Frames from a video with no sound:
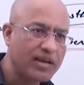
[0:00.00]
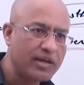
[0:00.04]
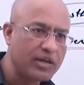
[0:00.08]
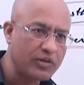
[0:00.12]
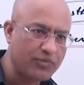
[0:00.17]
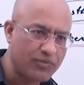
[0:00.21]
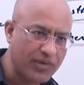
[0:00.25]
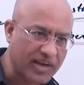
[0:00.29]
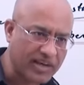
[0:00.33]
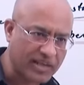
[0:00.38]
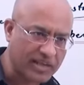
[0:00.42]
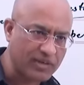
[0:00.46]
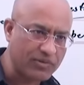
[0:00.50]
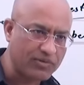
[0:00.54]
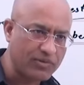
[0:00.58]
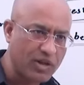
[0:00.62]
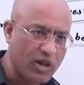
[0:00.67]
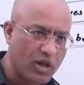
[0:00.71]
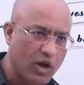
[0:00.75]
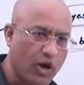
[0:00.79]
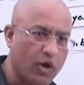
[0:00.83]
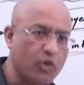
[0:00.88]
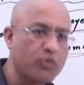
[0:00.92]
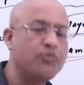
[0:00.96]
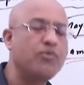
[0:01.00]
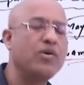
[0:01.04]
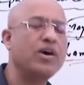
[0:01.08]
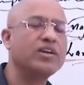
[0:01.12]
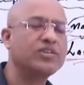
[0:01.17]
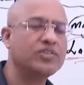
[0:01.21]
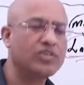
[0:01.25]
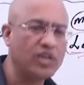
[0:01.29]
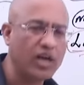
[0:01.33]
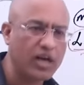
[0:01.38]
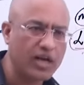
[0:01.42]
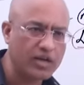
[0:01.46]
defective or
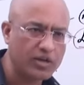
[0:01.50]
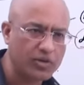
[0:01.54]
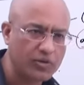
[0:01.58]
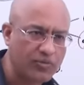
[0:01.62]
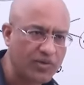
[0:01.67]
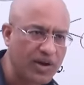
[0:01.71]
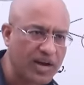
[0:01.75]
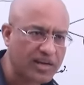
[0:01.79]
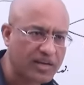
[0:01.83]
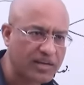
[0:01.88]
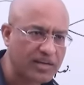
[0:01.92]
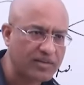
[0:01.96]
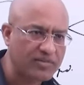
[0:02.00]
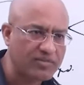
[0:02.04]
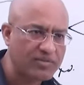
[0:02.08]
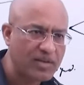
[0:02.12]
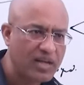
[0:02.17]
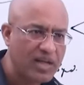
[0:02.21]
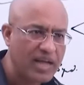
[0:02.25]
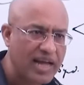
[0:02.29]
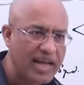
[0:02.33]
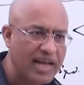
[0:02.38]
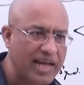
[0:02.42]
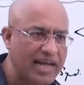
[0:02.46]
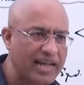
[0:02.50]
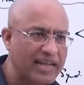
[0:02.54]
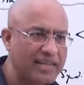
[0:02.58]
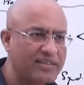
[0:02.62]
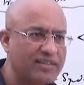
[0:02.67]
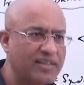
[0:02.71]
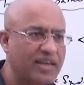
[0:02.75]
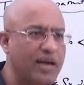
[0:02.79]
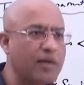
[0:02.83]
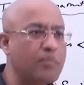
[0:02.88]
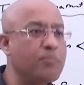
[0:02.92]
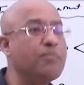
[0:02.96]
functionally defective,
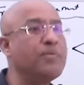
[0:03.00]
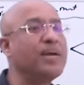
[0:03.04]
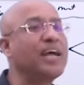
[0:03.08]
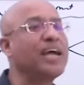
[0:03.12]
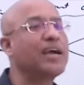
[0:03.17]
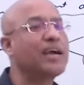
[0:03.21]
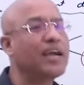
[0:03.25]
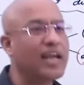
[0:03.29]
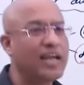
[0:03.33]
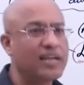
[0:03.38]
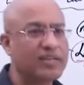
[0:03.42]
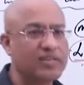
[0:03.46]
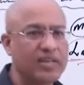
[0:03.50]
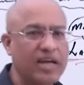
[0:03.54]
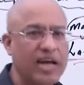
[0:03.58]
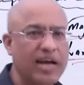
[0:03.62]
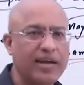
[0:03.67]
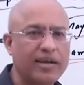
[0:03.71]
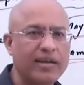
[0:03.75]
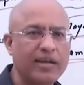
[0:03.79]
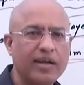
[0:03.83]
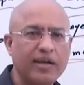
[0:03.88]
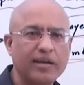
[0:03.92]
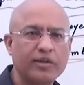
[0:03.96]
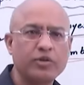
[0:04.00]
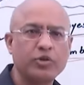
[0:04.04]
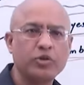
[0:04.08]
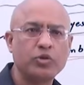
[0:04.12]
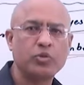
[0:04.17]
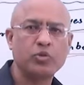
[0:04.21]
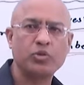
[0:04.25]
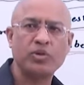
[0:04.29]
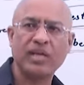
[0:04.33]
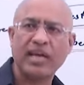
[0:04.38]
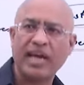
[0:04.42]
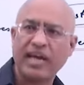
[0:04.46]
and they are made like that due
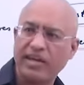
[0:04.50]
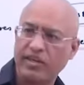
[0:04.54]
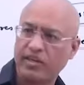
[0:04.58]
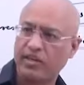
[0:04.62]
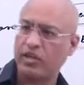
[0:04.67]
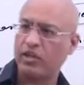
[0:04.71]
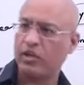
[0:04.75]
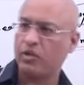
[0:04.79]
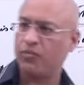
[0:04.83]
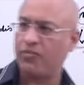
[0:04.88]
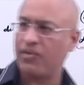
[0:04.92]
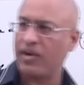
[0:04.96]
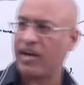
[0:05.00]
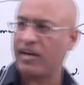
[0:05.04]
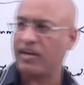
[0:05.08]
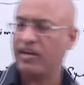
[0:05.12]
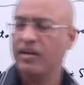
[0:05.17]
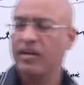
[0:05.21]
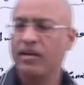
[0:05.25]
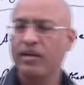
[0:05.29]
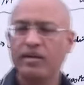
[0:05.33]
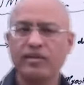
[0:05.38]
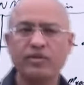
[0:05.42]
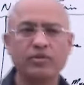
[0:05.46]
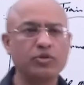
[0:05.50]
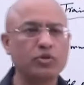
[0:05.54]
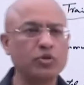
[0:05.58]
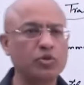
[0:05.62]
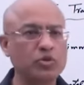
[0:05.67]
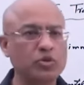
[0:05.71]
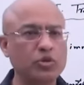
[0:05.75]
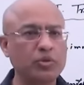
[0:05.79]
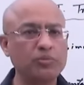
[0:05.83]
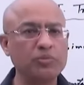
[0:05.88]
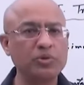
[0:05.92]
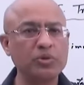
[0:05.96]
to inherited defect, due
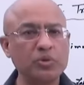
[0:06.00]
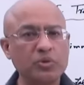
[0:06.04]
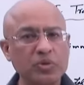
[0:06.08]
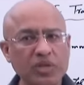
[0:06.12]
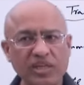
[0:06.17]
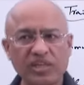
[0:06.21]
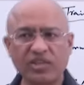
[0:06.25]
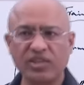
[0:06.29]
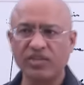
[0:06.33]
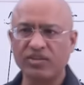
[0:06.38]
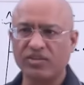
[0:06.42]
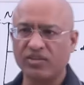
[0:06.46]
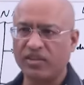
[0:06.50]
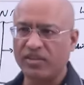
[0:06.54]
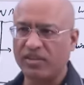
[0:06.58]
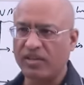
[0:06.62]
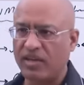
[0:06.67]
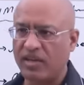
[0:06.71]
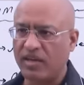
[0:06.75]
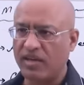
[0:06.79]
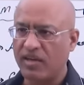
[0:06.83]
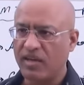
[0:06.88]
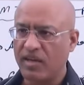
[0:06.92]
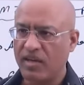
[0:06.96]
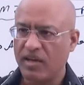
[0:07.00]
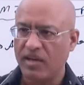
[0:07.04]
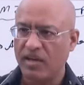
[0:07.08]
to the mutations in their